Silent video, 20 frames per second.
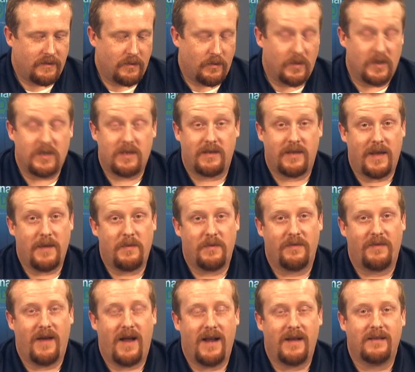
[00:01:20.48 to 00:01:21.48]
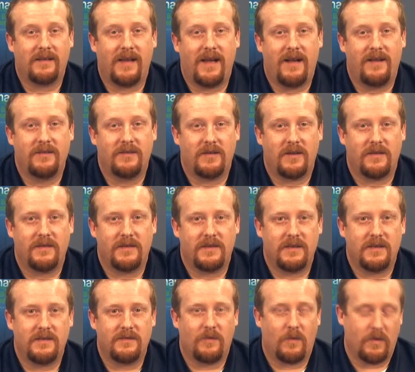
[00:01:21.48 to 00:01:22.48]
which they provide cloud
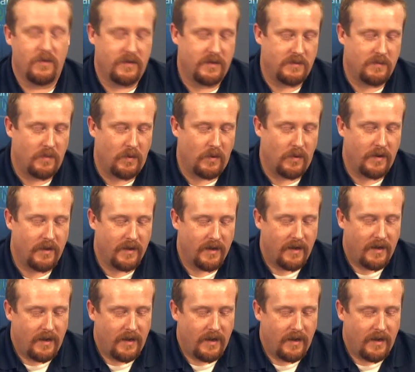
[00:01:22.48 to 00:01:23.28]
services for this board,